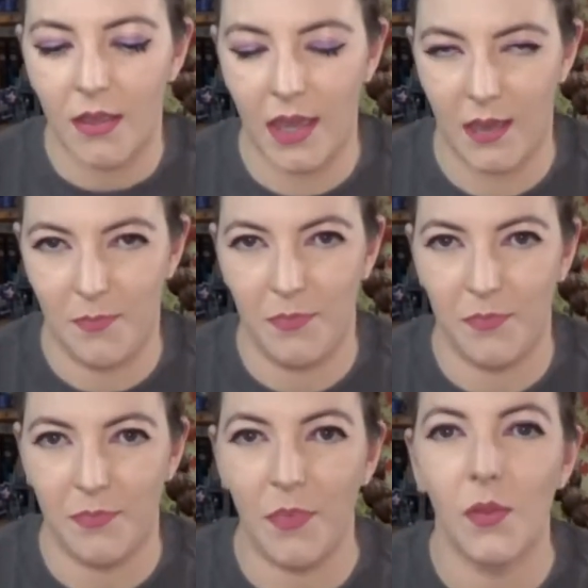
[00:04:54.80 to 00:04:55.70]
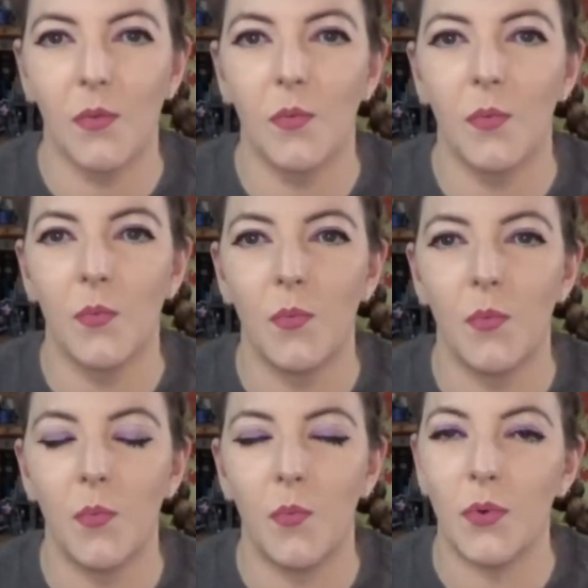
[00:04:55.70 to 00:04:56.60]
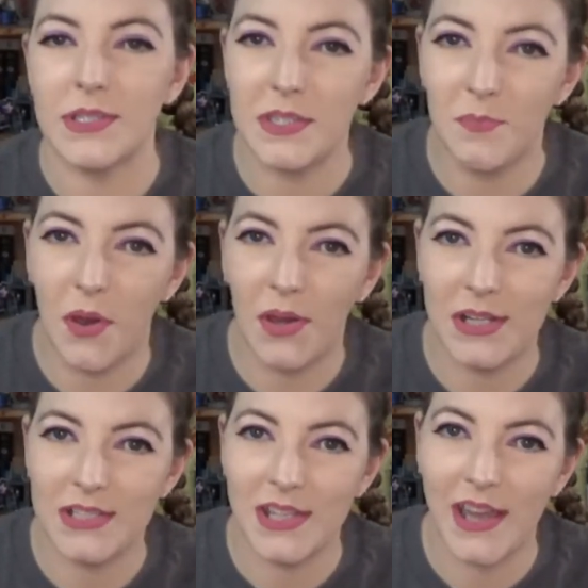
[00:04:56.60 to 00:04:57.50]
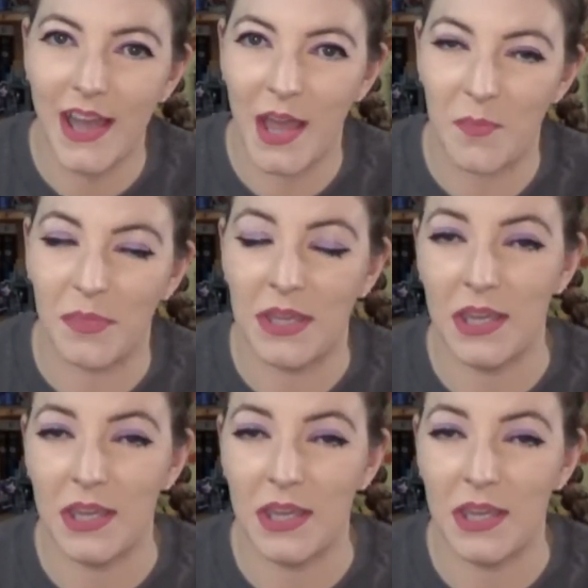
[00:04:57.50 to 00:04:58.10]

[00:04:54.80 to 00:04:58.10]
okay, Once upon a time,